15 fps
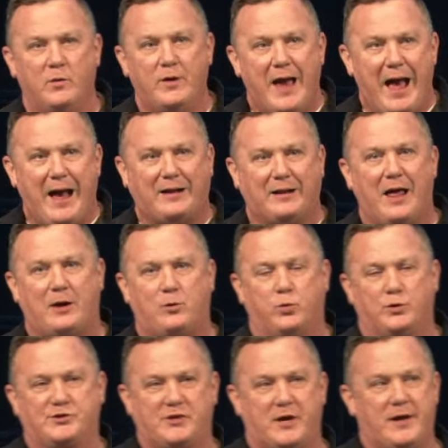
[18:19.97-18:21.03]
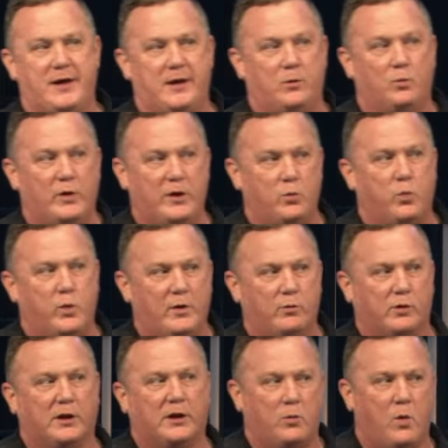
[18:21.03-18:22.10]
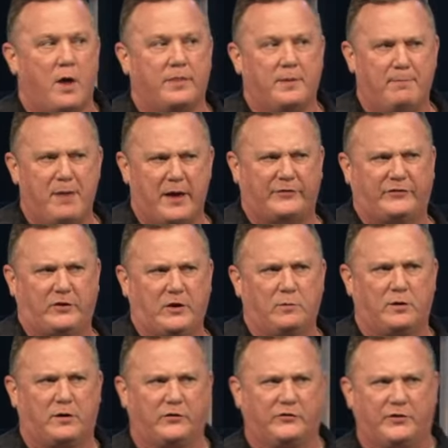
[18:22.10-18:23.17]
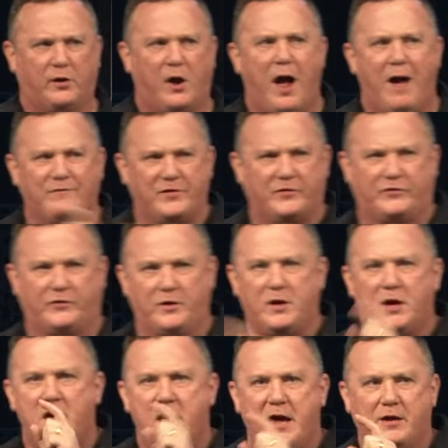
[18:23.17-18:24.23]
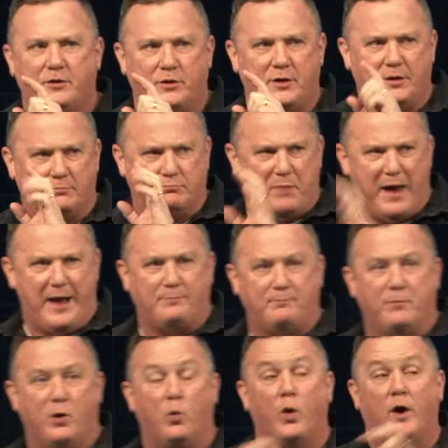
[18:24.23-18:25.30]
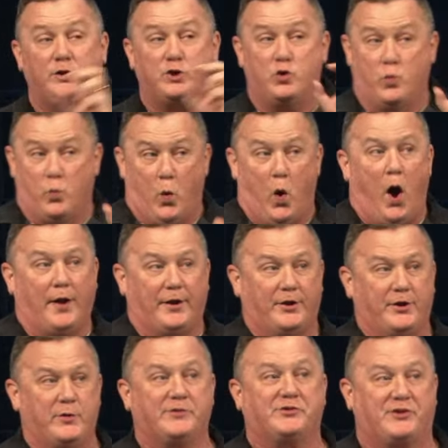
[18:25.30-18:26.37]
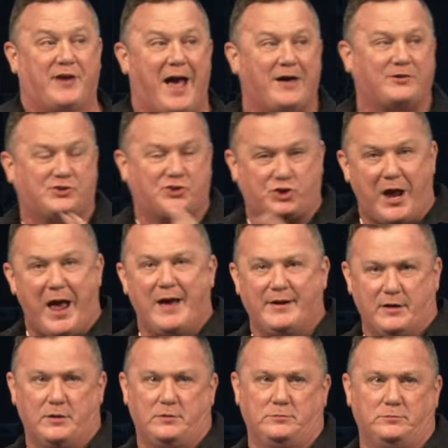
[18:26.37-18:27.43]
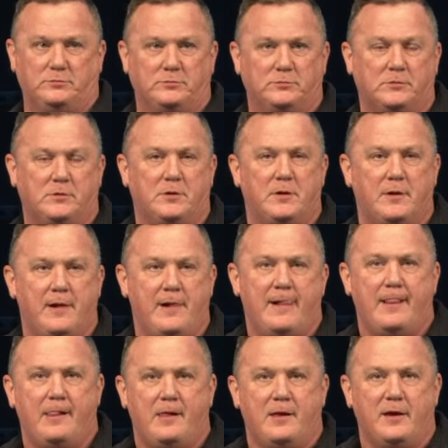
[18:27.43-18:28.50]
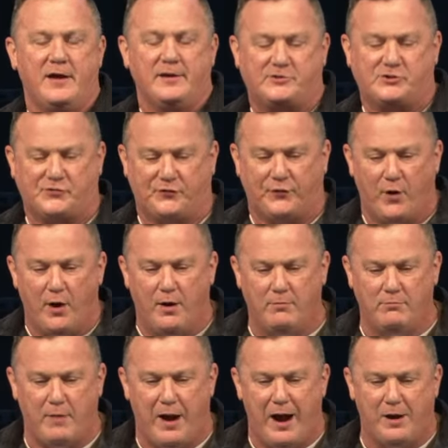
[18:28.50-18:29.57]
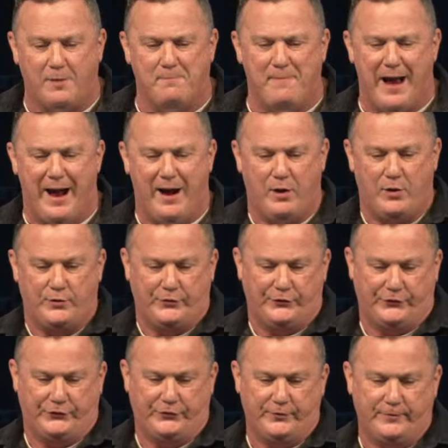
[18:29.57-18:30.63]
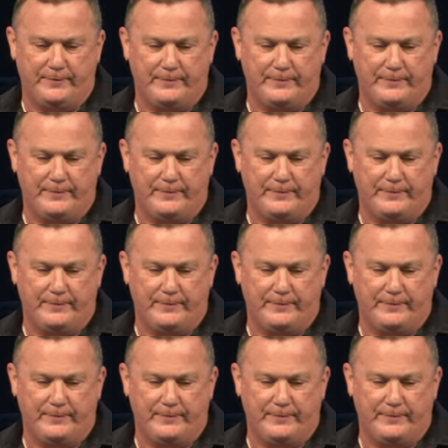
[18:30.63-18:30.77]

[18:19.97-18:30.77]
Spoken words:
act like we're saying we really want the best here because they're obviously in bad. But what you want to do is cast shadow. It's from our mouths.